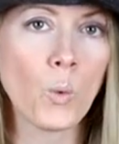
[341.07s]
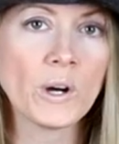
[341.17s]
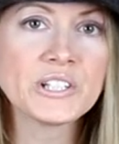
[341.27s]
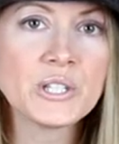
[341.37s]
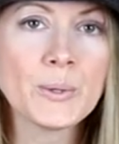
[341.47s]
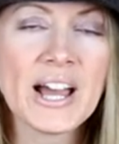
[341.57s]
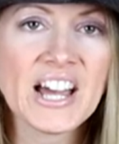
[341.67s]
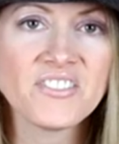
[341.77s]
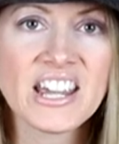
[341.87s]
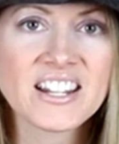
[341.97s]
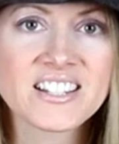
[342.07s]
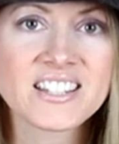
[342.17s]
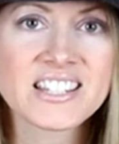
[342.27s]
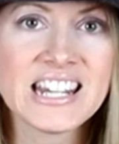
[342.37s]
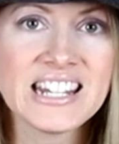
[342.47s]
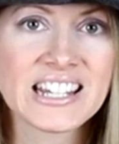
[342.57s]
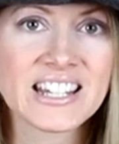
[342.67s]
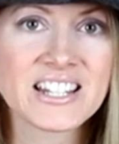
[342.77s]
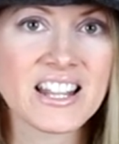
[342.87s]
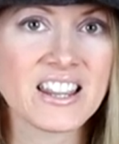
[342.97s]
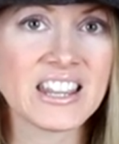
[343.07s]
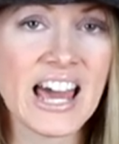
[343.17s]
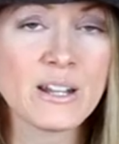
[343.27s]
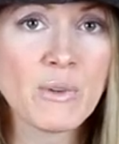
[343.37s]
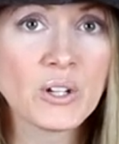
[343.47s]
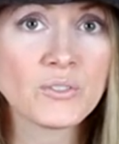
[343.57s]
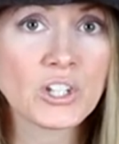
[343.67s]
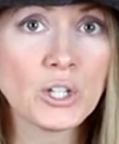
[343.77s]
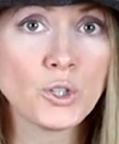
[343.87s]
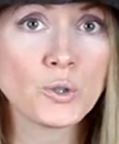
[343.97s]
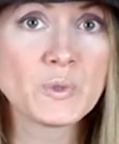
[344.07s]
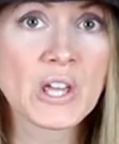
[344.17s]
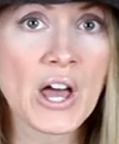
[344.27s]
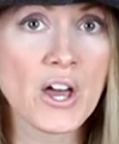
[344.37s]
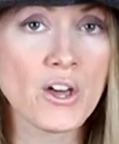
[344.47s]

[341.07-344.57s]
Once you have exceeded that amount of cubes,